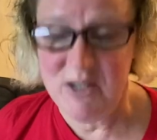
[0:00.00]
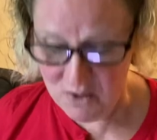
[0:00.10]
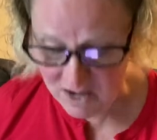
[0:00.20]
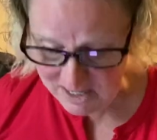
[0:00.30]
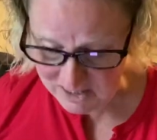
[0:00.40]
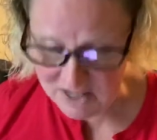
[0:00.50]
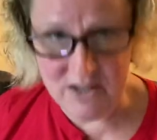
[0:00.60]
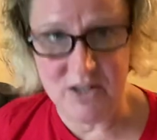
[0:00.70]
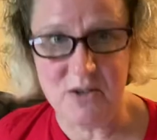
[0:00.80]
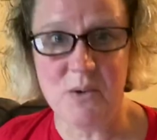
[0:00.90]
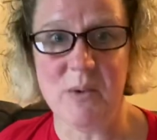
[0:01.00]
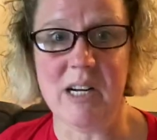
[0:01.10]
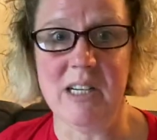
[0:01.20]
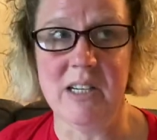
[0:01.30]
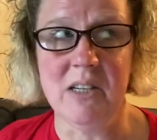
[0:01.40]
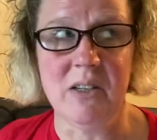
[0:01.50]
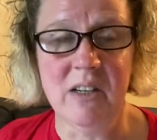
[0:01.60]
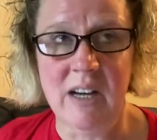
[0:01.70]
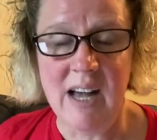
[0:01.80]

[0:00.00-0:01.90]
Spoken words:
So I just started doing what I do.